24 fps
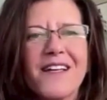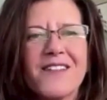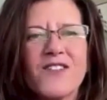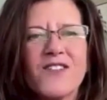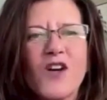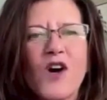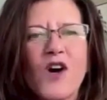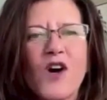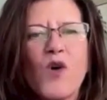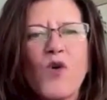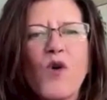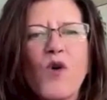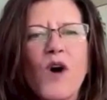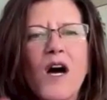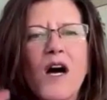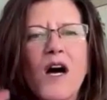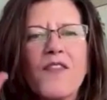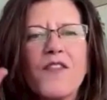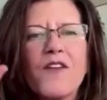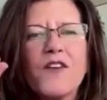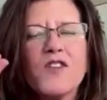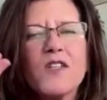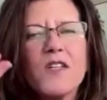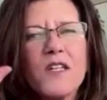so
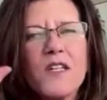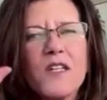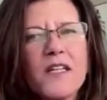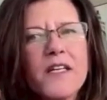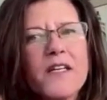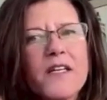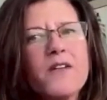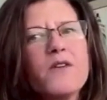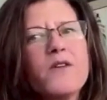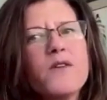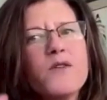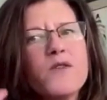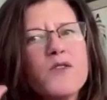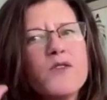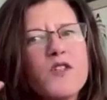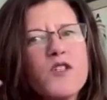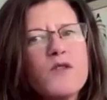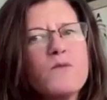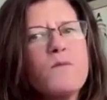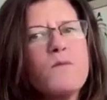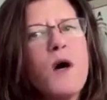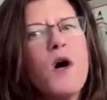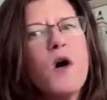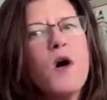there's little
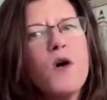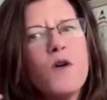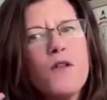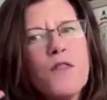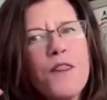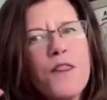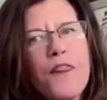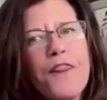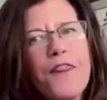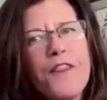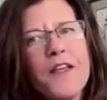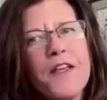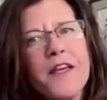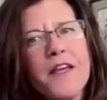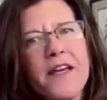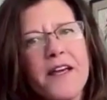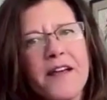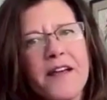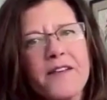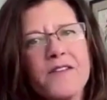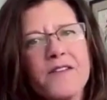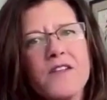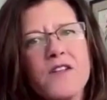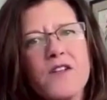small
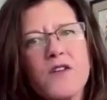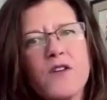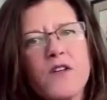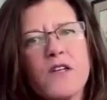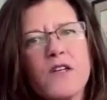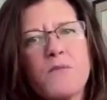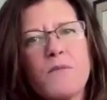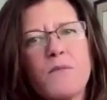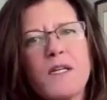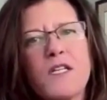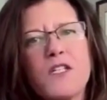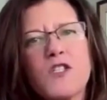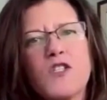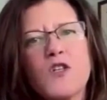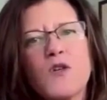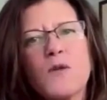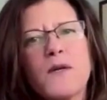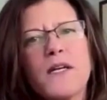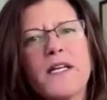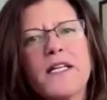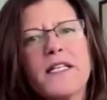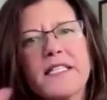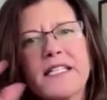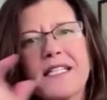things that you can be
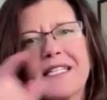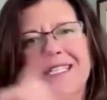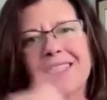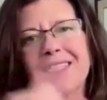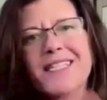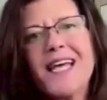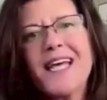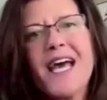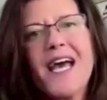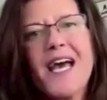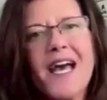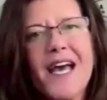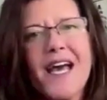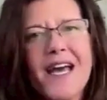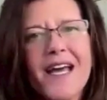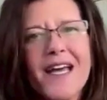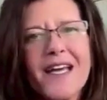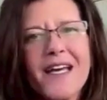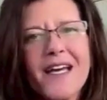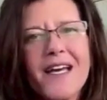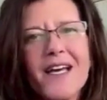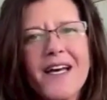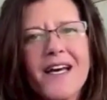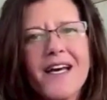doing today
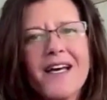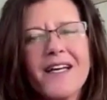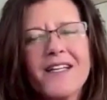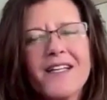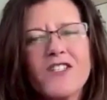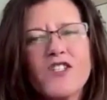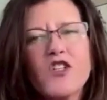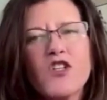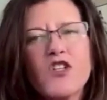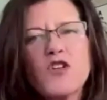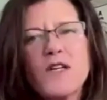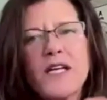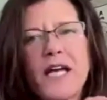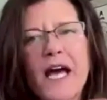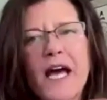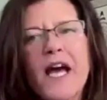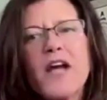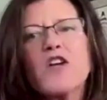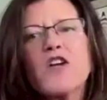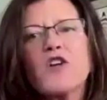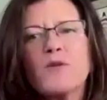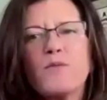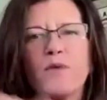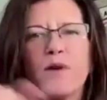to get
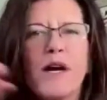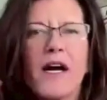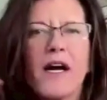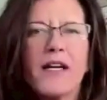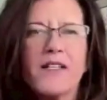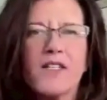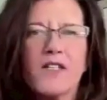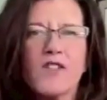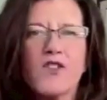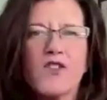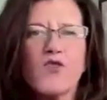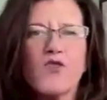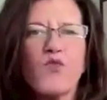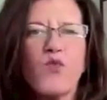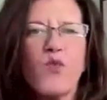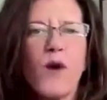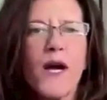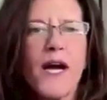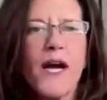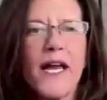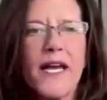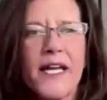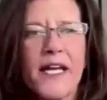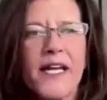your practice
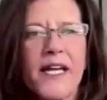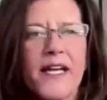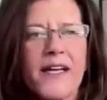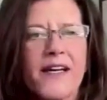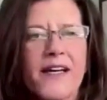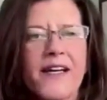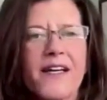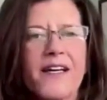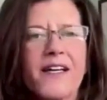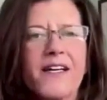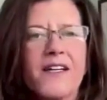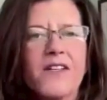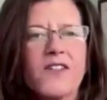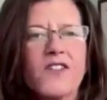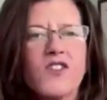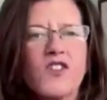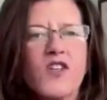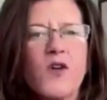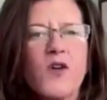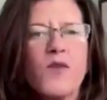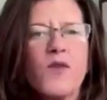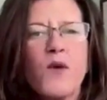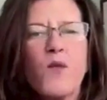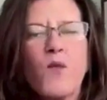ready
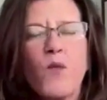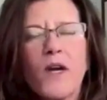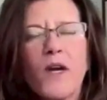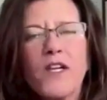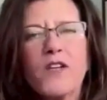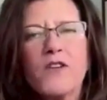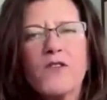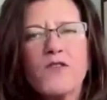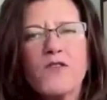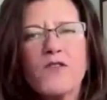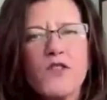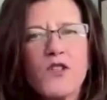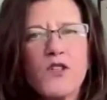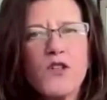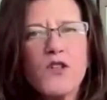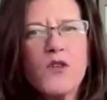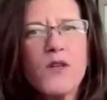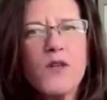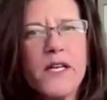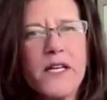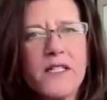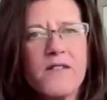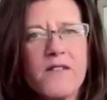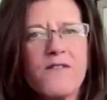so that when you do
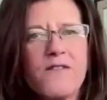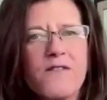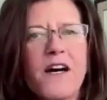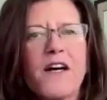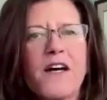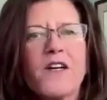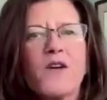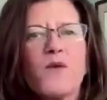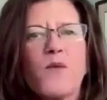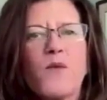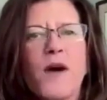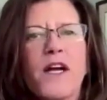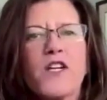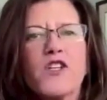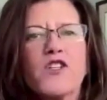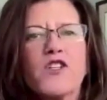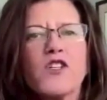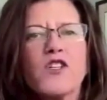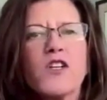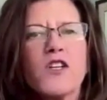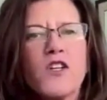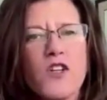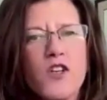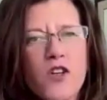get devaluation
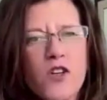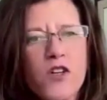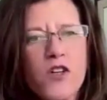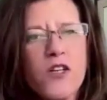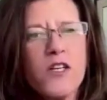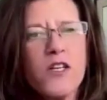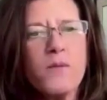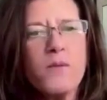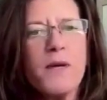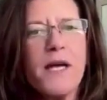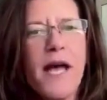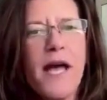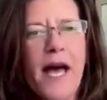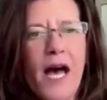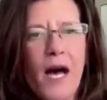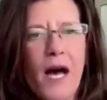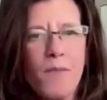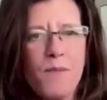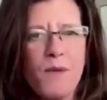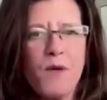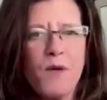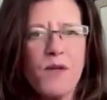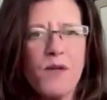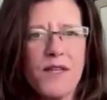valuation, you're going to be
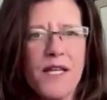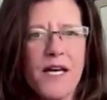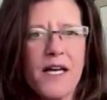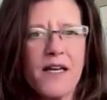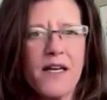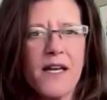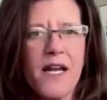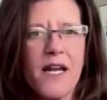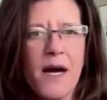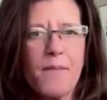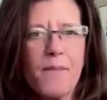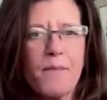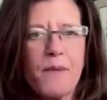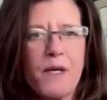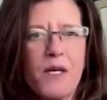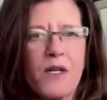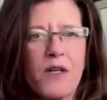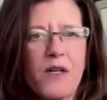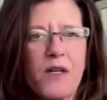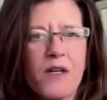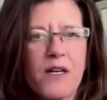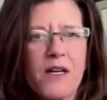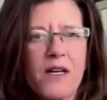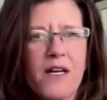happy with that number.
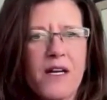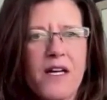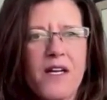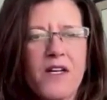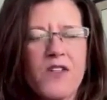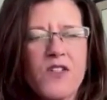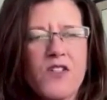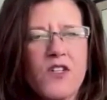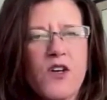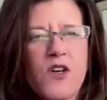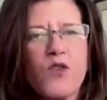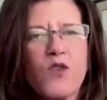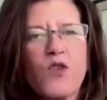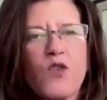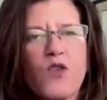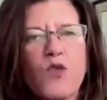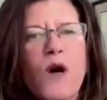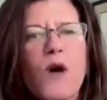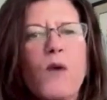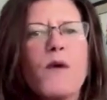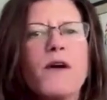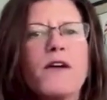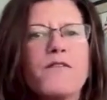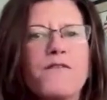So
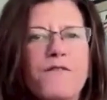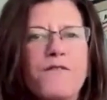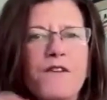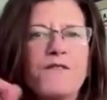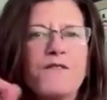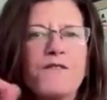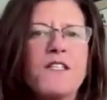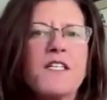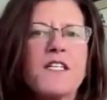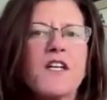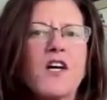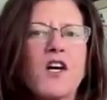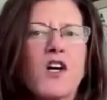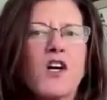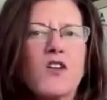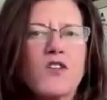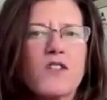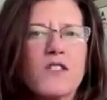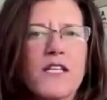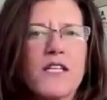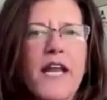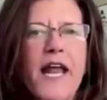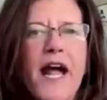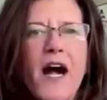growing
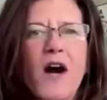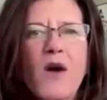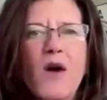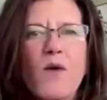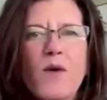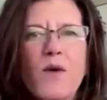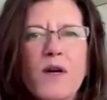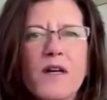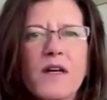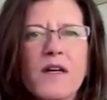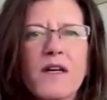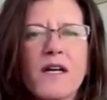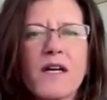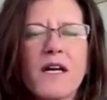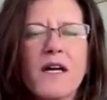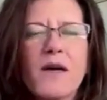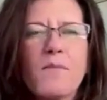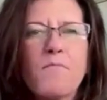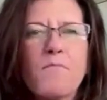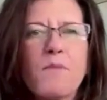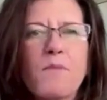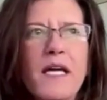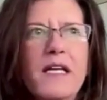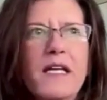$50 an hour
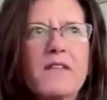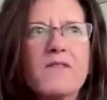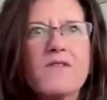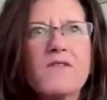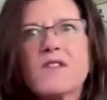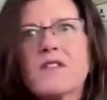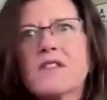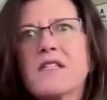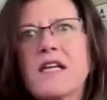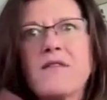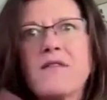means